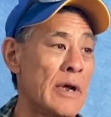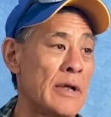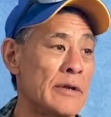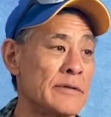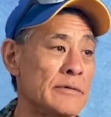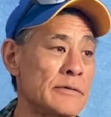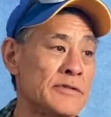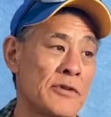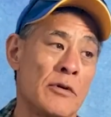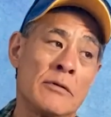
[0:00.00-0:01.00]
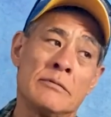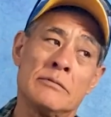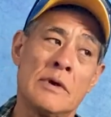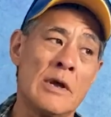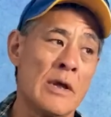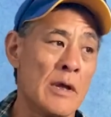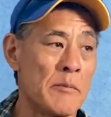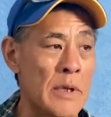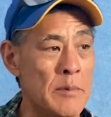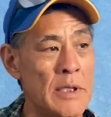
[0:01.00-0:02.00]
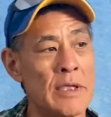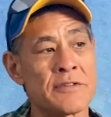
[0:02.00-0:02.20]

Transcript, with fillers: at it. So maybe